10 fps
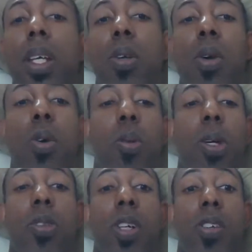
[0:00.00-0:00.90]
Growth
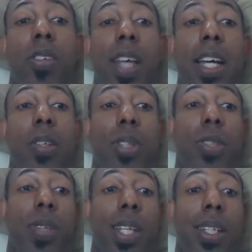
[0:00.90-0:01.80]
hormone does exactly
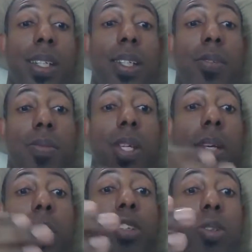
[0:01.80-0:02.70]
what you think it does.
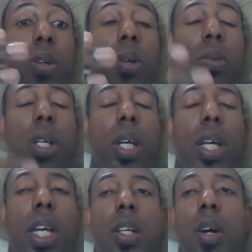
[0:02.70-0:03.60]
It makes you grow.
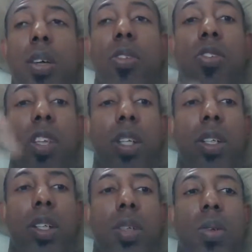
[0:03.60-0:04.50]
It causes
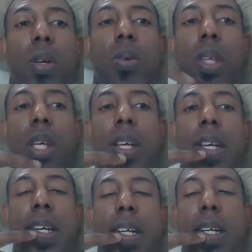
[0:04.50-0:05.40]
cellular growth.
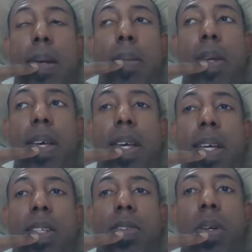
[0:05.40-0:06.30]

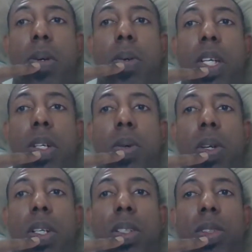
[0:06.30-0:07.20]
And so in
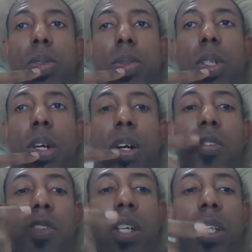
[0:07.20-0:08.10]
order to
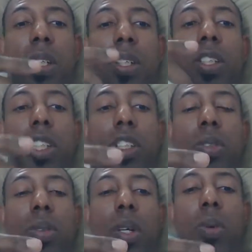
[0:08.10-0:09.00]
cause cellular and
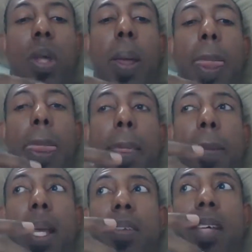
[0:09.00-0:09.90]
tissue growth,
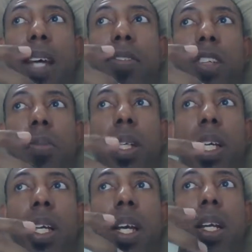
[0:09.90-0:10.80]
it's got to
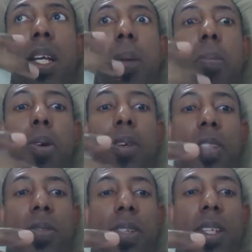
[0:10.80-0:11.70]
stimulate a number
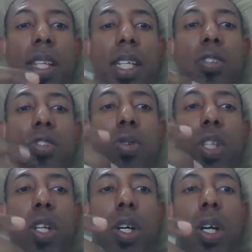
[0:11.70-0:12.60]
of different things to
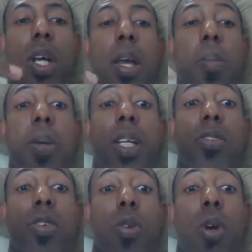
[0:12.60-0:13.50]
occur,
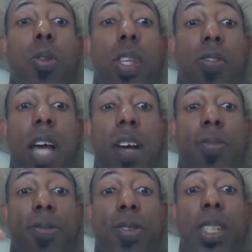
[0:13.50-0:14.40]
because growth is not
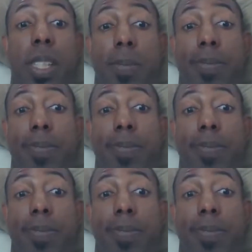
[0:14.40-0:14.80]
free.